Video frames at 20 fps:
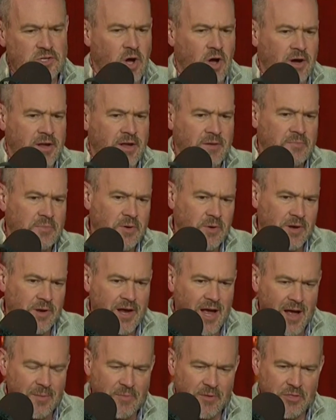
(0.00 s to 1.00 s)
talking
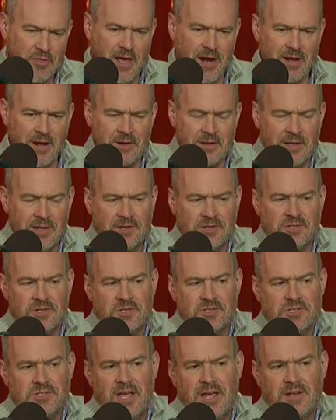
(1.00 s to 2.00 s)
purely hypothetical, let's
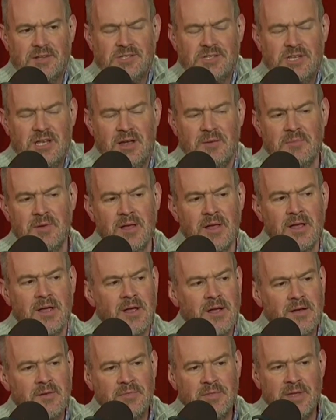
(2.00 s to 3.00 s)
just say a team
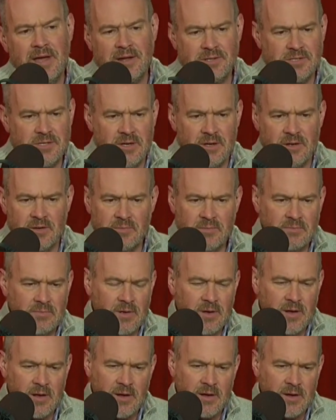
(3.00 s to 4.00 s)
that uh,
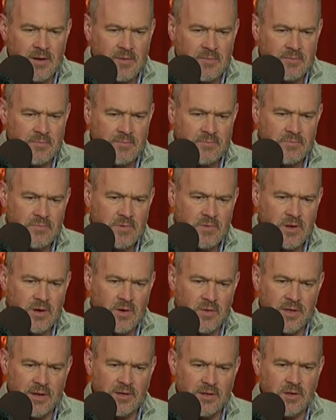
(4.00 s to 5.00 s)
um, you
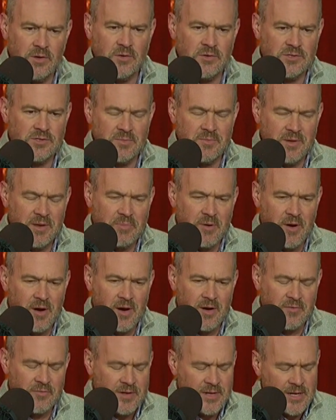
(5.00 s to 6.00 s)
know that you used to be
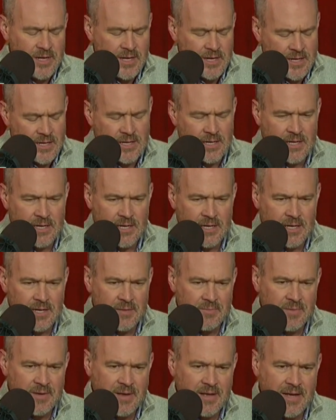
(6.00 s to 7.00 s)
part of
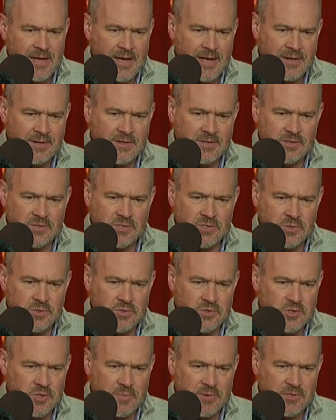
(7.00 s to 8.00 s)
um, had two
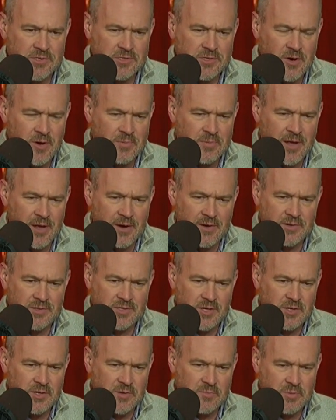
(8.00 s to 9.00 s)
superstar
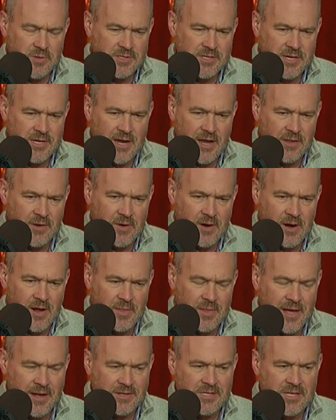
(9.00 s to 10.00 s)
players that you put together
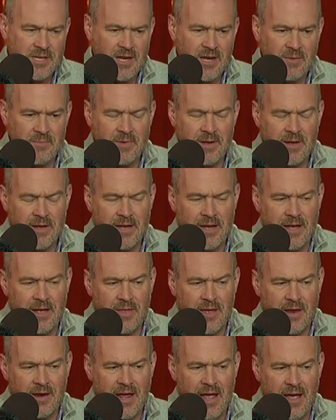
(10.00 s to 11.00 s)
on that team,
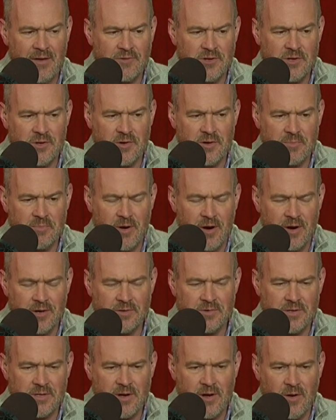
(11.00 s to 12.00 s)
and then after your
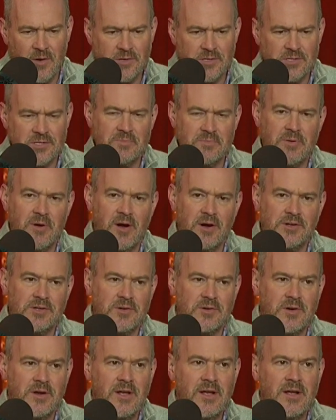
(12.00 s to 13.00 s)
departure and the coach's
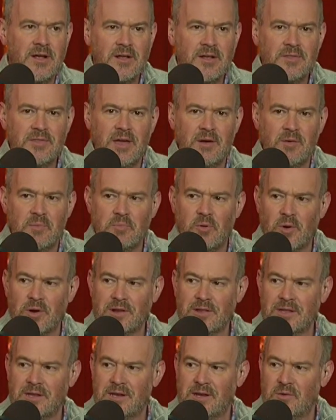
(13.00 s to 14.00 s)
departure, they
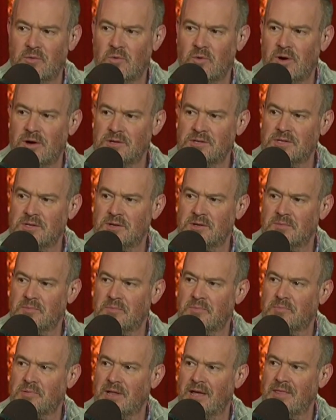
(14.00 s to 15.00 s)
reportedly didn't want to
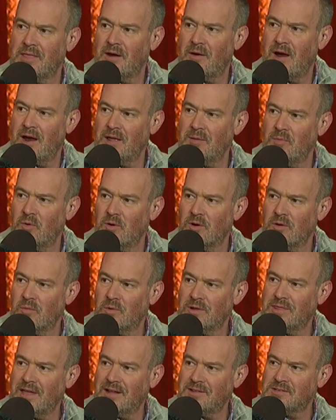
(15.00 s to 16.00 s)
play there anymore.
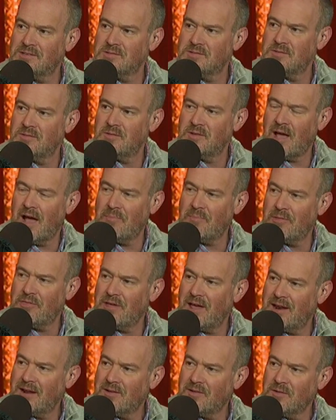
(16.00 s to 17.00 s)
Would that
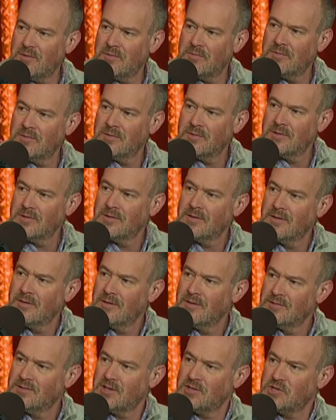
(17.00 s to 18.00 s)
hypothetical
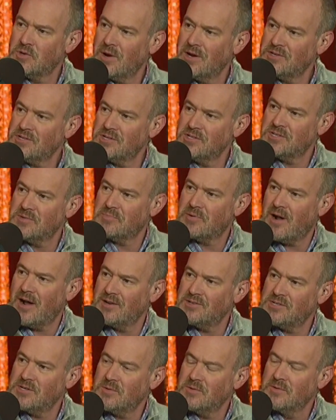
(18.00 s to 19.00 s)
situation
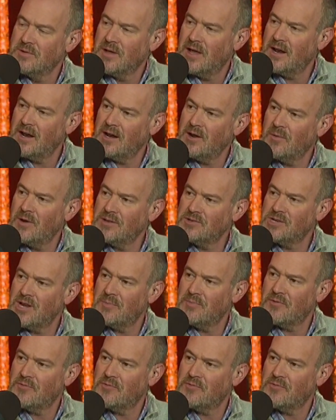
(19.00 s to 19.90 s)
surprise you in any way, shape, or